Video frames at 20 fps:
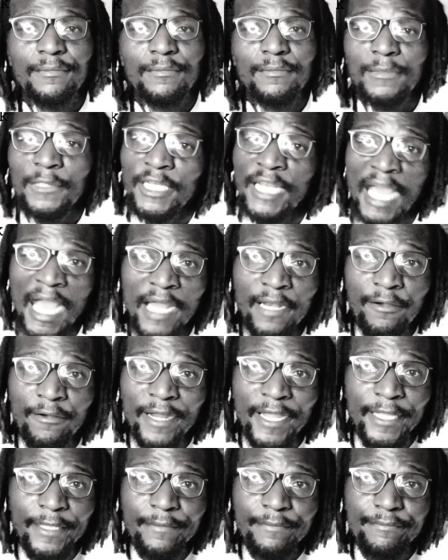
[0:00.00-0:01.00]
None,
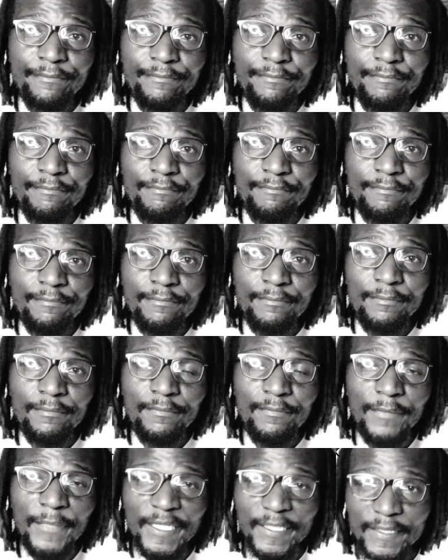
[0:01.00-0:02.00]
right?
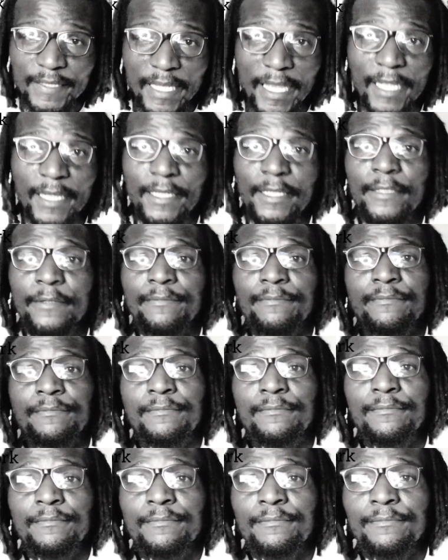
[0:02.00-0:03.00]
Exactly.
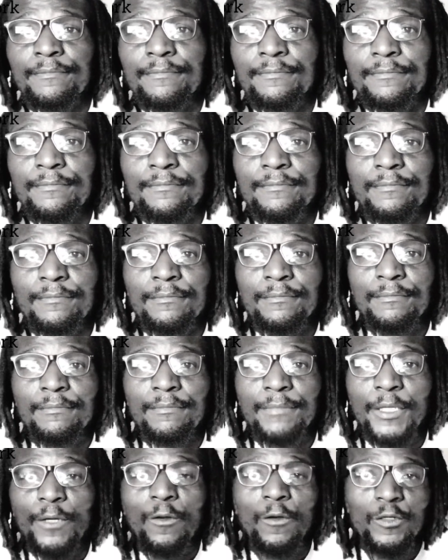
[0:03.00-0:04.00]

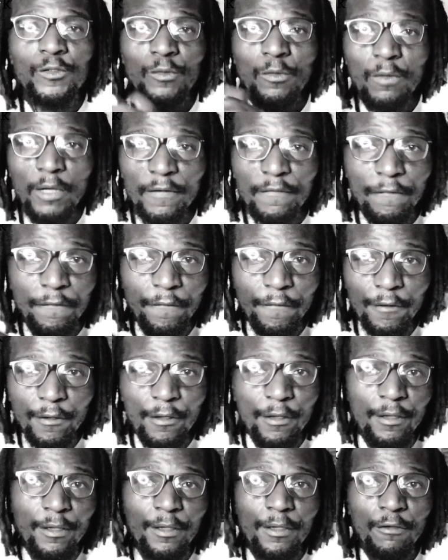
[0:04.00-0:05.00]
Because we want
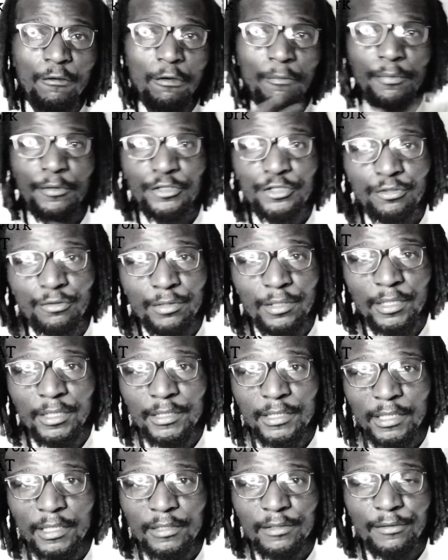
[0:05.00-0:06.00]
fair
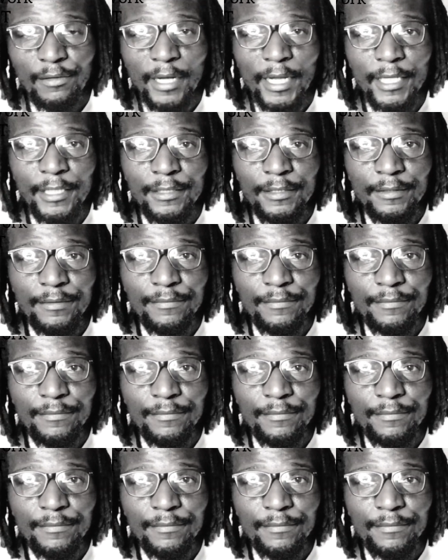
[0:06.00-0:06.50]
opportunities, right?